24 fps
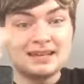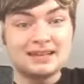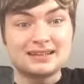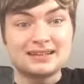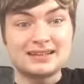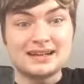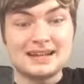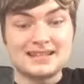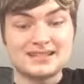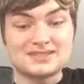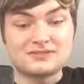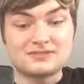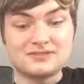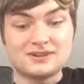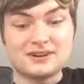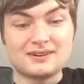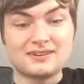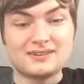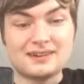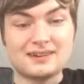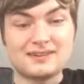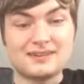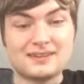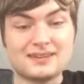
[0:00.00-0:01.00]
gets
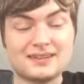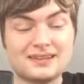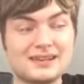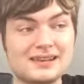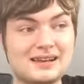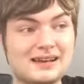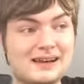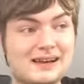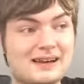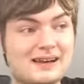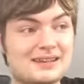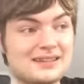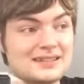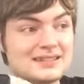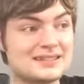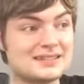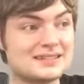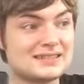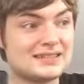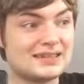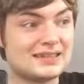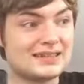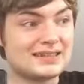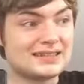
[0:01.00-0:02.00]
Frodo at the
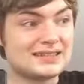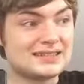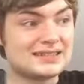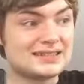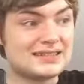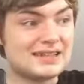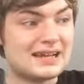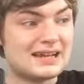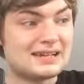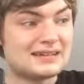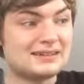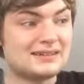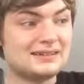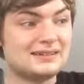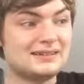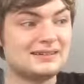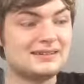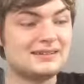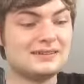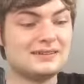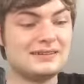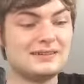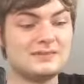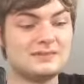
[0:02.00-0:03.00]
last
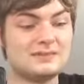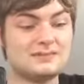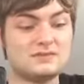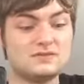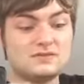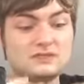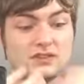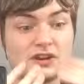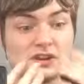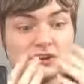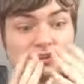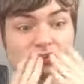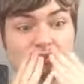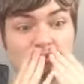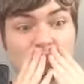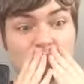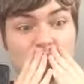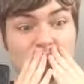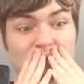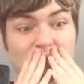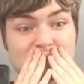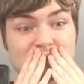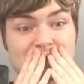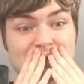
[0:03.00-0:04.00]
second, and Frodo
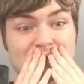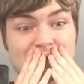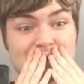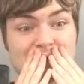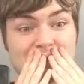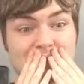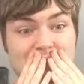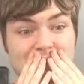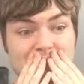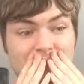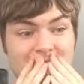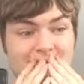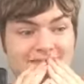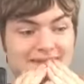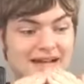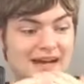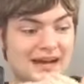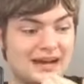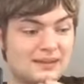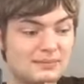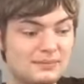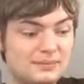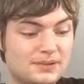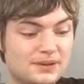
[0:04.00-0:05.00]
almost kills
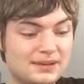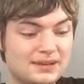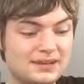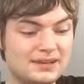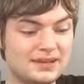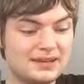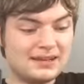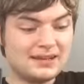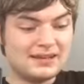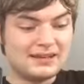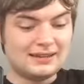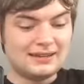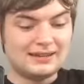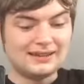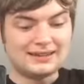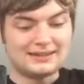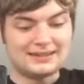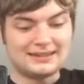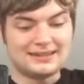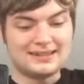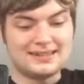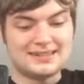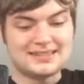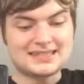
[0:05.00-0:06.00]
Sam, but
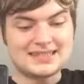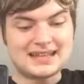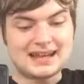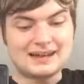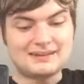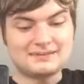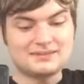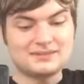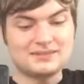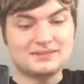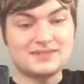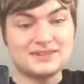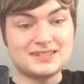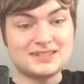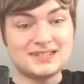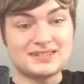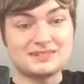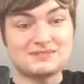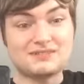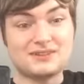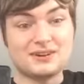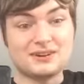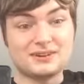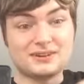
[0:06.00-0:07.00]
luckily Sam
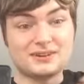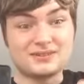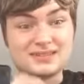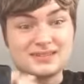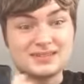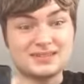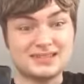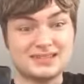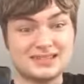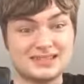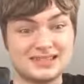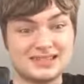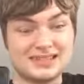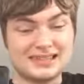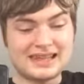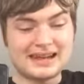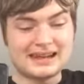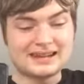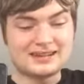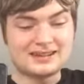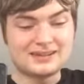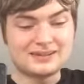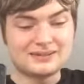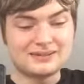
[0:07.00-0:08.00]
convinces Frodo to just
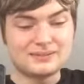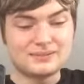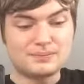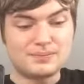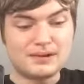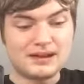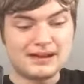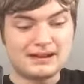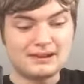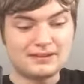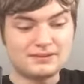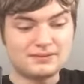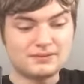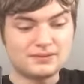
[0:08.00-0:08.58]
let go of the power